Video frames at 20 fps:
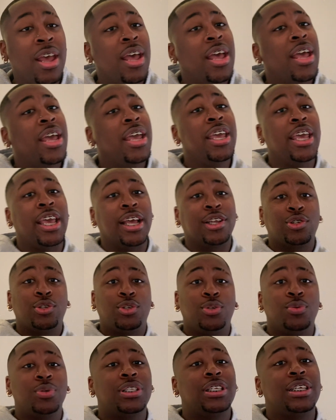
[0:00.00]
He
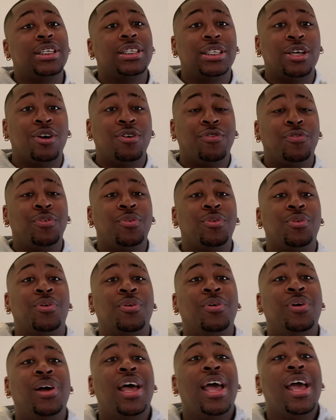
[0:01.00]
introduced himself, you
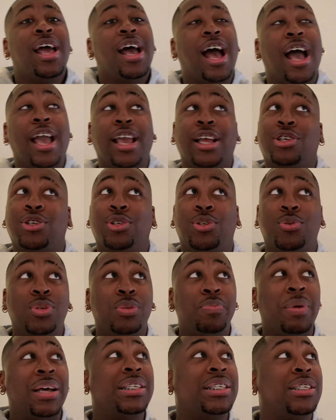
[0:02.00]
know. I introduced
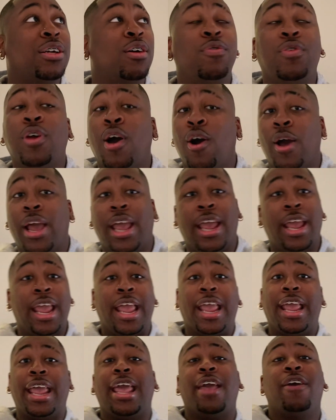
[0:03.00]
myself, y'all.
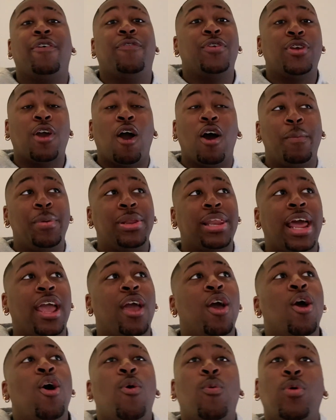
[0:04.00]
And for y'all to be like,
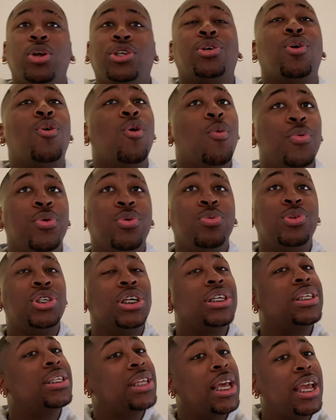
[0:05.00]
well, Jacoby, you
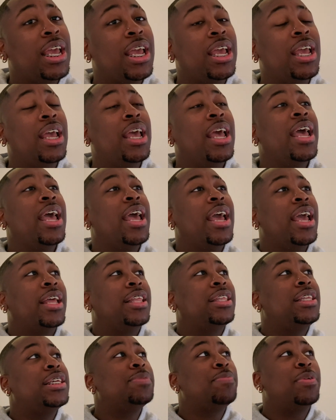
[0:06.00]
just said
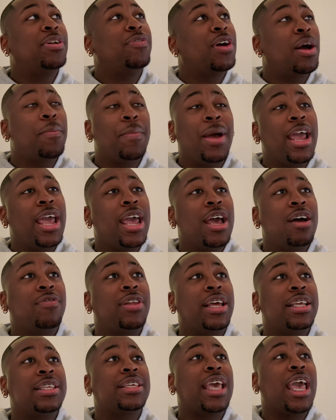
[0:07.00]
this motherfucker might have
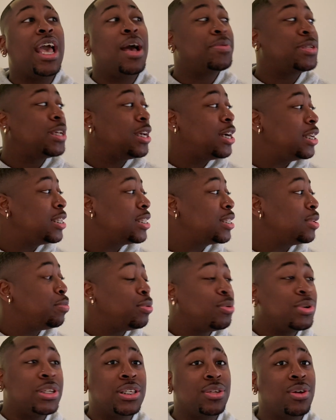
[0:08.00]
like scabs and cuts and
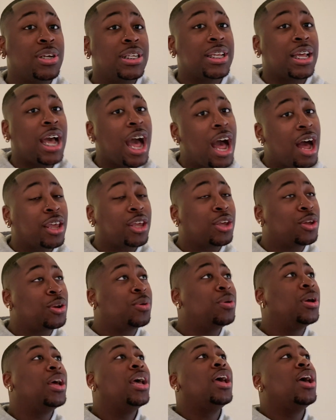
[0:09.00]
bruises on his cock, you
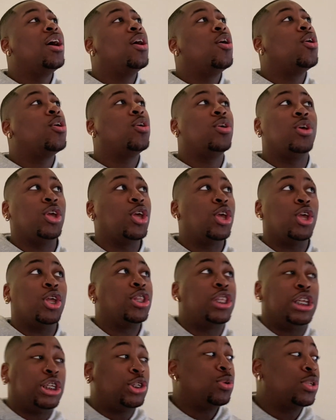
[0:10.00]
know.
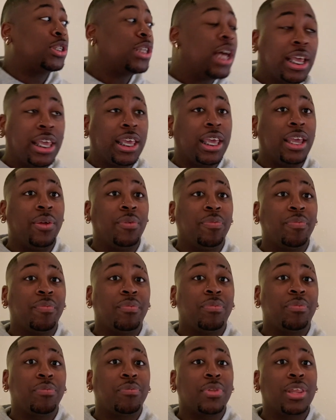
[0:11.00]
Did you suck it?
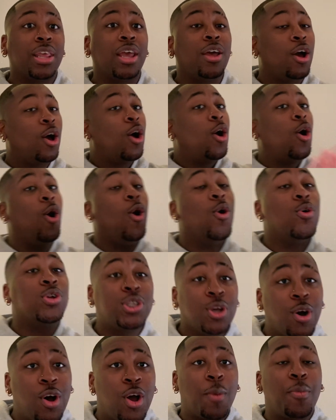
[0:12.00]
Hold
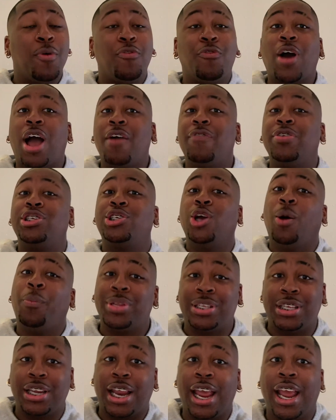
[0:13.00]
on, before I even jump
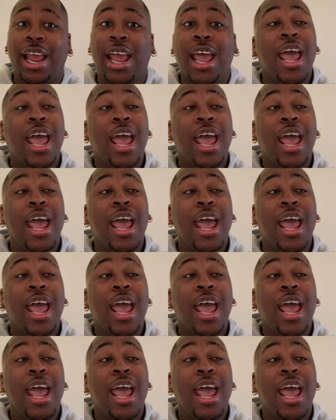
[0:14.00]
into that.